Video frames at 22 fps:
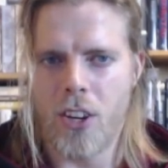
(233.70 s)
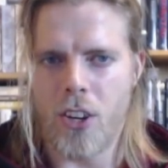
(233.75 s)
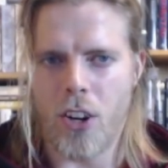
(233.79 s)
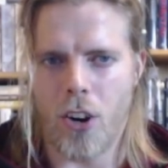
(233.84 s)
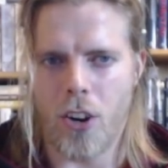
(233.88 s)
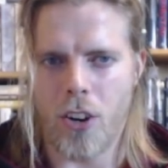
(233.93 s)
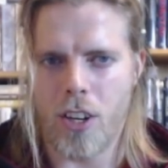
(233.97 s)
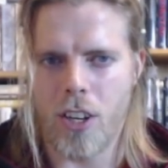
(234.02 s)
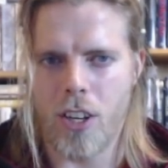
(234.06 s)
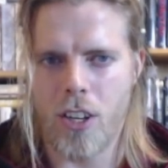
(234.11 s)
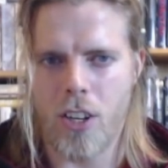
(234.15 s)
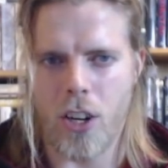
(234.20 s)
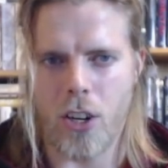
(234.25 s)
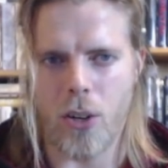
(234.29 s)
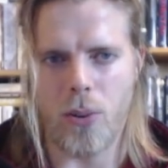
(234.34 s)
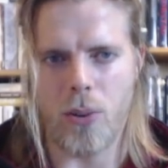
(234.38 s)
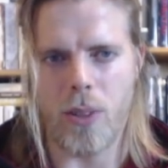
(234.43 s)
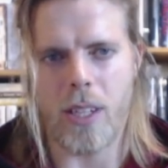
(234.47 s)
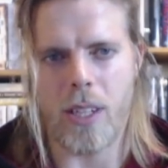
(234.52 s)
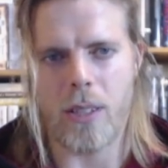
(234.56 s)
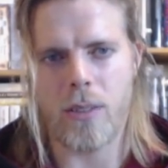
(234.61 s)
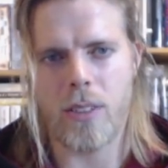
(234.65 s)
dark and
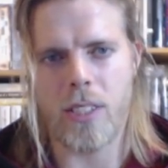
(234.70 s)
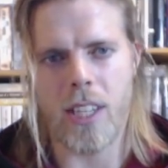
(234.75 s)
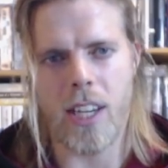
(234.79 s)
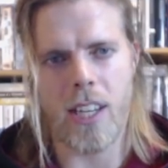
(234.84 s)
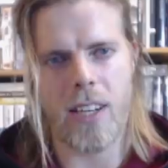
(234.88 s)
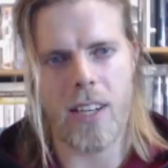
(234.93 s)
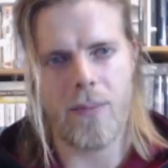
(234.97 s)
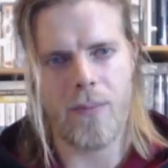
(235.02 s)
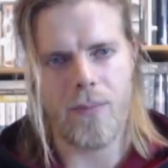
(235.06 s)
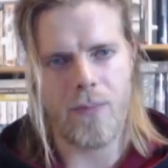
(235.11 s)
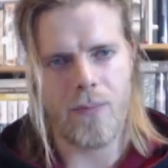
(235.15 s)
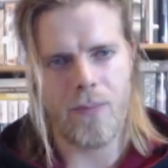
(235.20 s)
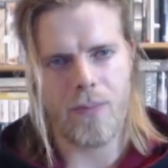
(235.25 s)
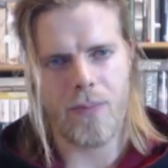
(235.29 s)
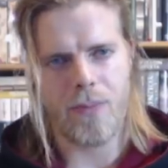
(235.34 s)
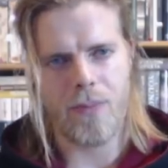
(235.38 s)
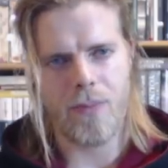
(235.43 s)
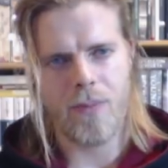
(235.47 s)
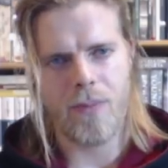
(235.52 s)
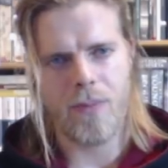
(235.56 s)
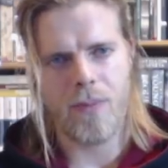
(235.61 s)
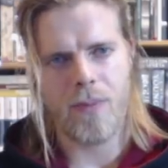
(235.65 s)
cold outside.
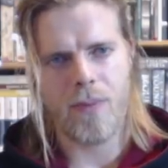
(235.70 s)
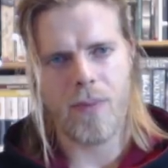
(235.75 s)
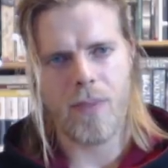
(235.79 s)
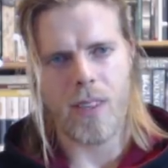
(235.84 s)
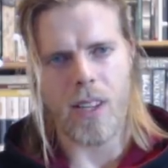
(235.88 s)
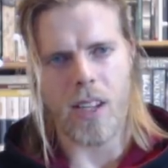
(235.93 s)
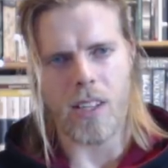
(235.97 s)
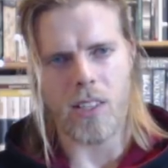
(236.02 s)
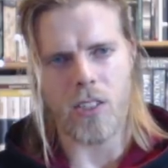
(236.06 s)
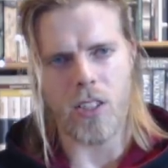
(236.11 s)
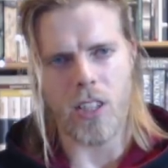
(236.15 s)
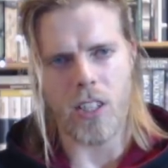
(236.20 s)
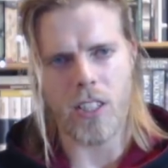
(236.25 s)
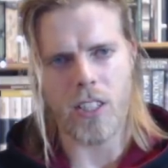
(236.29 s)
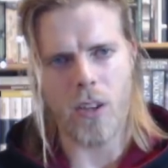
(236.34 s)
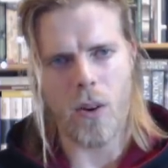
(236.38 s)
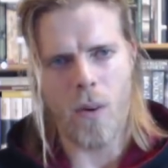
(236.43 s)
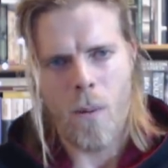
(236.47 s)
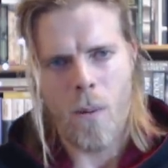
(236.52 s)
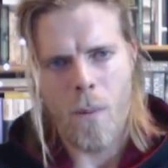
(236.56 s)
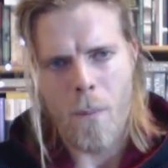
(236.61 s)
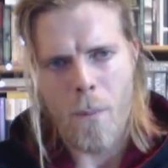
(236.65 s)

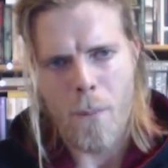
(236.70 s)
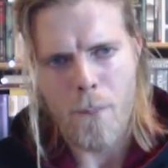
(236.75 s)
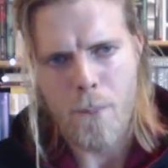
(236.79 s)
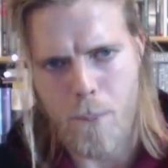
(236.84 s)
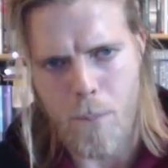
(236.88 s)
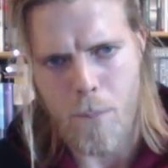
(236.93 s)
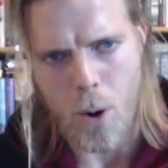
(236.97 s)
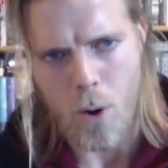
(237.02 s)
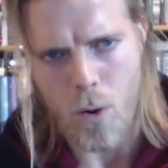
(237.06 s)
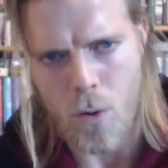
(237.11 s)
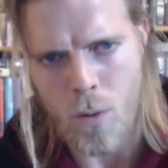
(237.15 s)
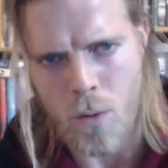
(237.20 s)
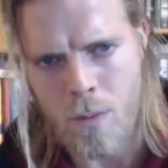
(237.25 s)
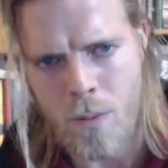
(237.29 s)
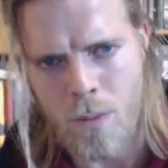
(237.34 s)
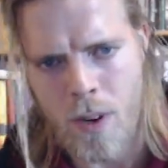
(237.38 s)
XOXO, boom.